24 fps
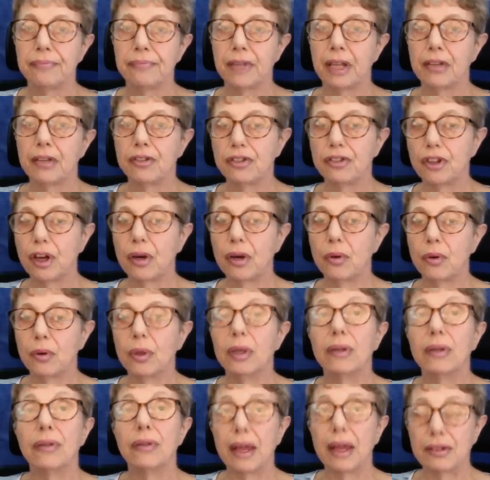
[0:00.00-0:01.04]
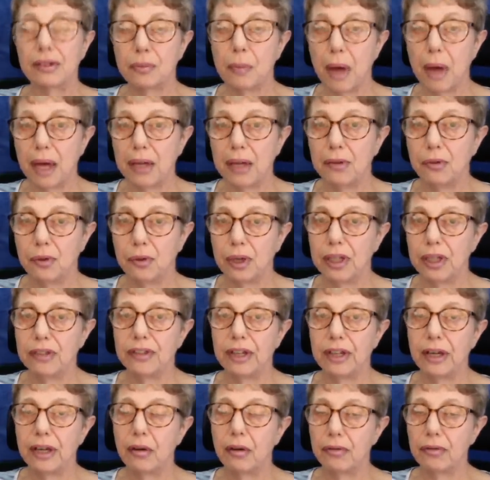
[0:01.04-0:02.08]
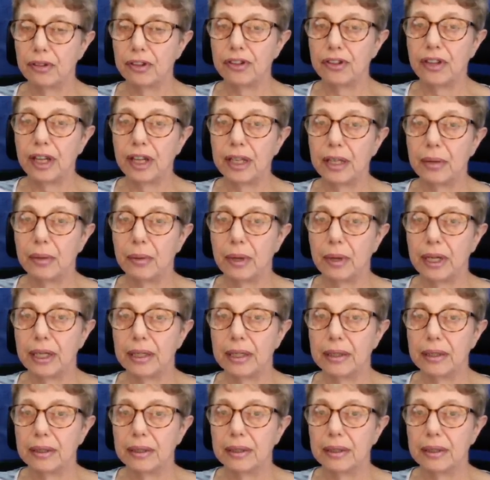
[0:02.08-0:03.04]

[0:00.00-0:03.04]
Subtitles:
So that's my reading of it anyway.